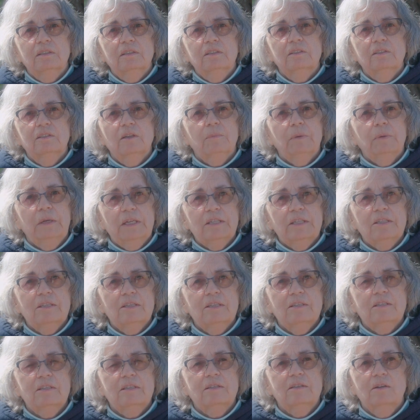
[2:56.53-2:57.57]
There are
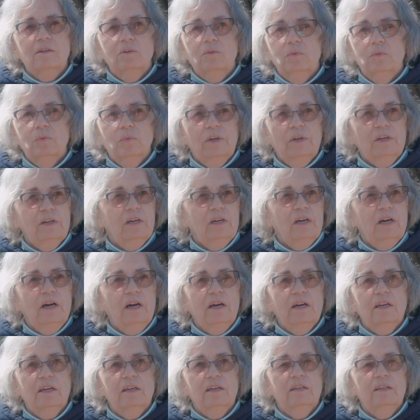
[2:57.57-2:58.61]
places where
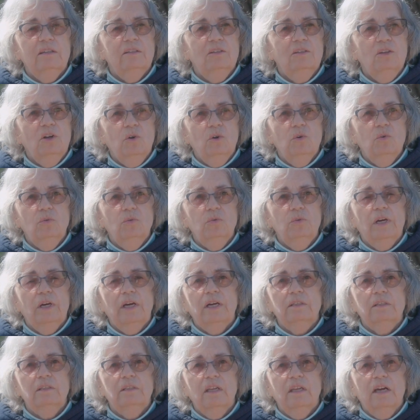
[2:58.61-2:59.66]
I know
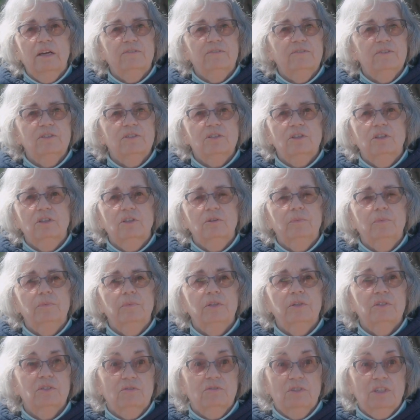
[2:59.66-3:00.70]
that life is
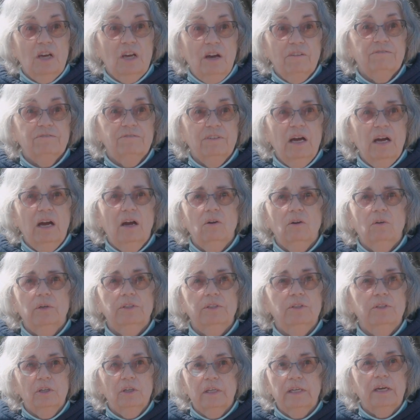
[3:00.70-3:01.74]
tough now
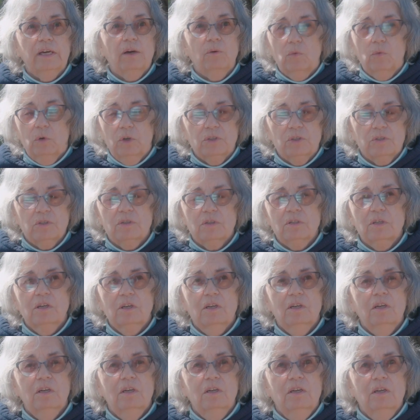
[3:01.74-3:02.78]
and get worse.
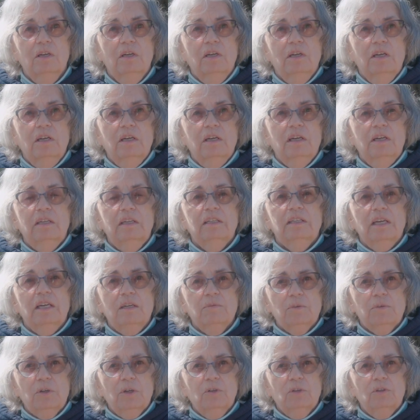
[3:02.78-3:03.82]
And
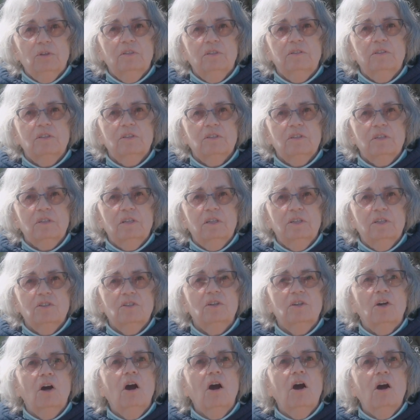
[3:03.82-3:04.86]
Gabriola is
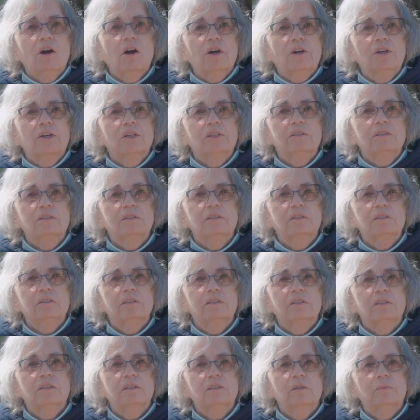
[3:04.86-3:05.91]
an ark,
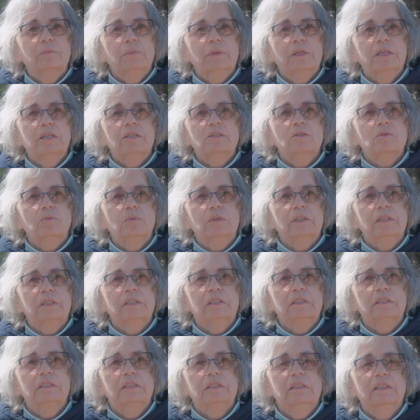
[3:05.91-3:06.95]
a place where
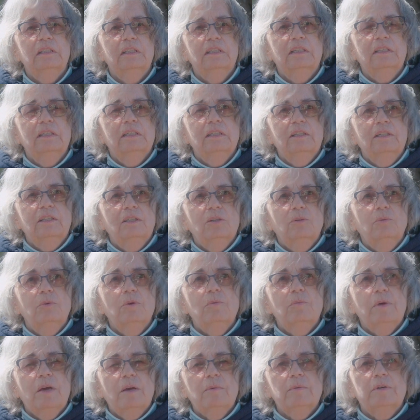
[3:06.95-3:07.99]
we
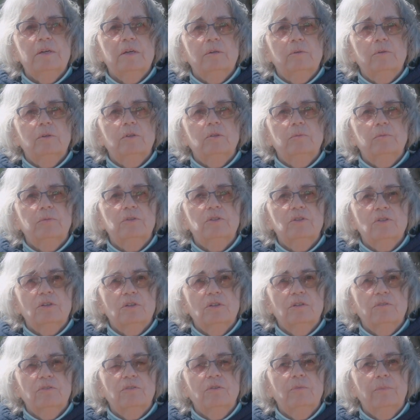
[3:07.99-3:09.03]
may be able to
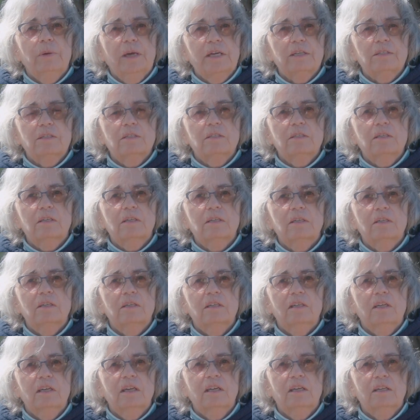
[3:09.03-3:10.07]
preserve the best
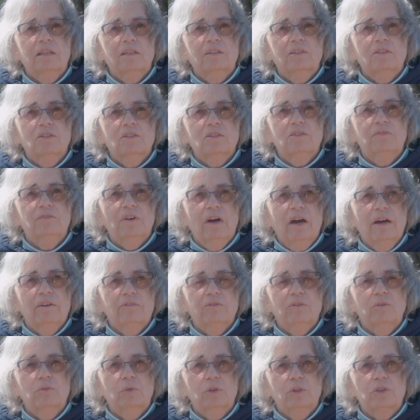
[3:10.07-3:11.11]
and survive
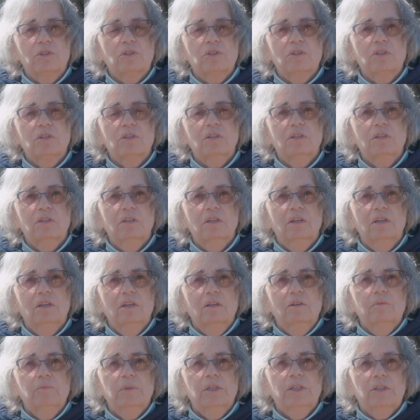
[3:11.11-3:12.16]
the worst
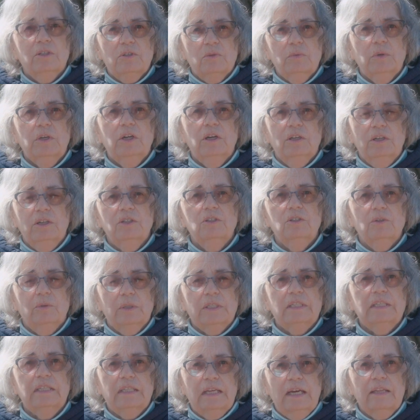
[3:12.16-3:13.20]
because we're going to do
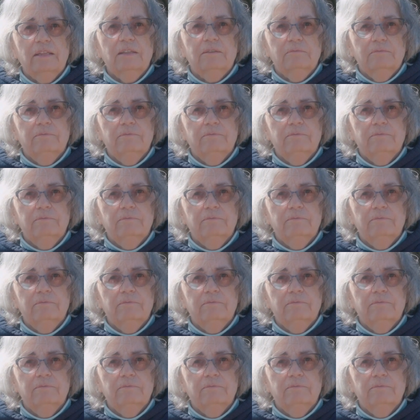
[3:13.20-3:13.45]
it together.